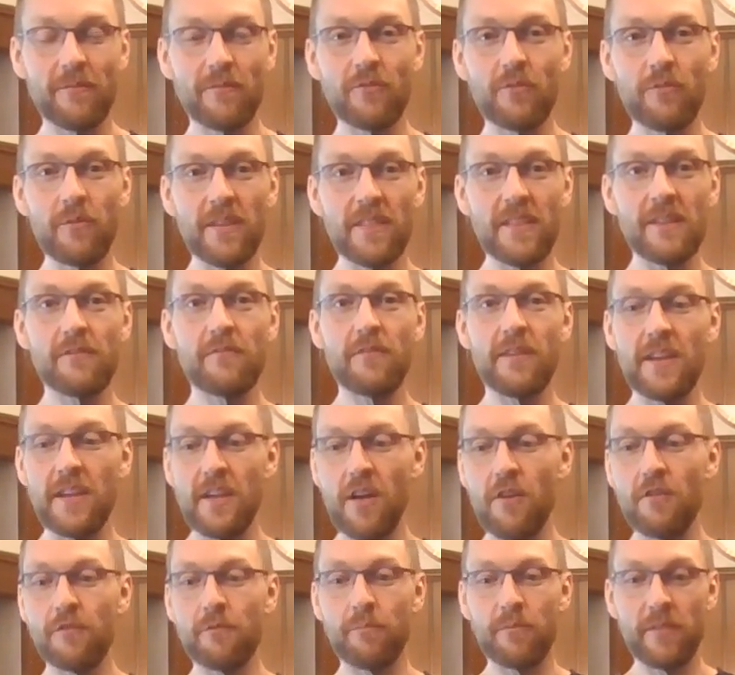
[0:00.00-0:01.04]
doing these
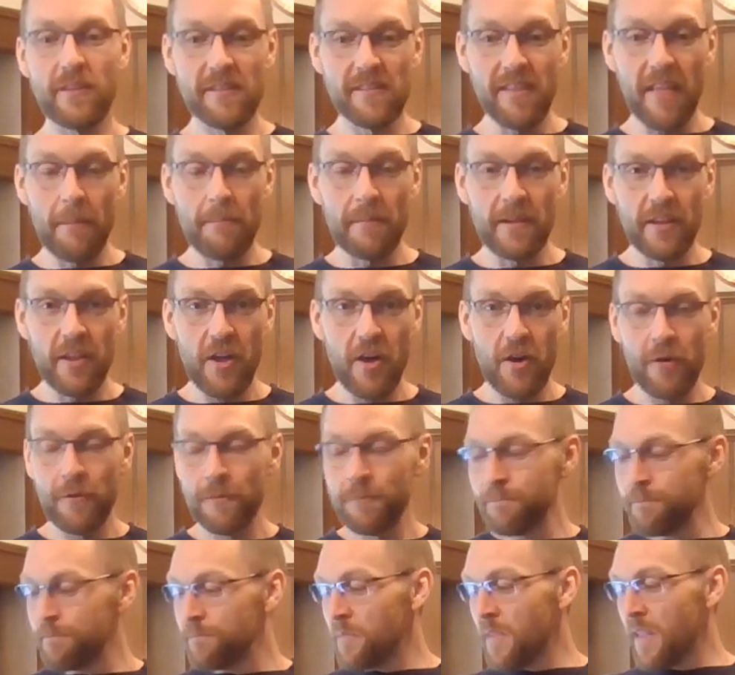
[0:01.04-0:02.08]
videos, please let me
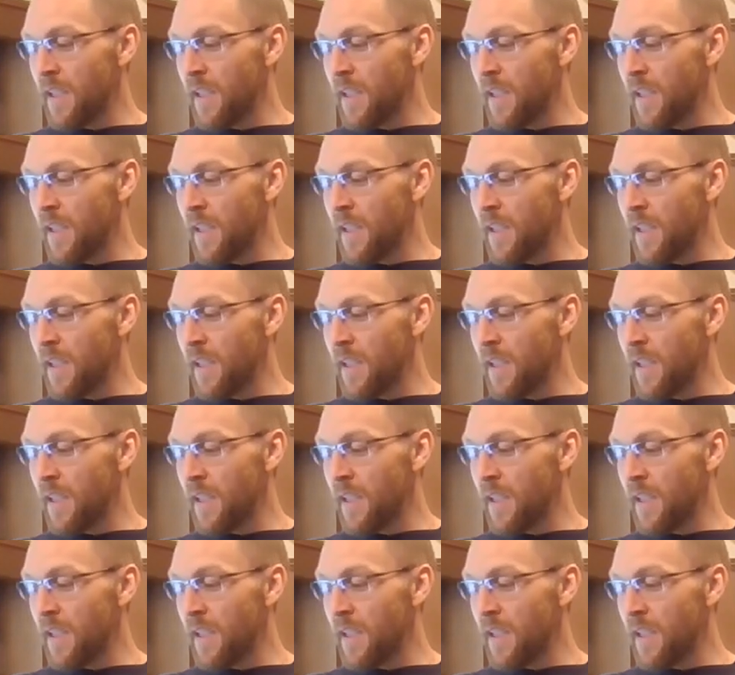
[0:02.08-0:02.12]
know.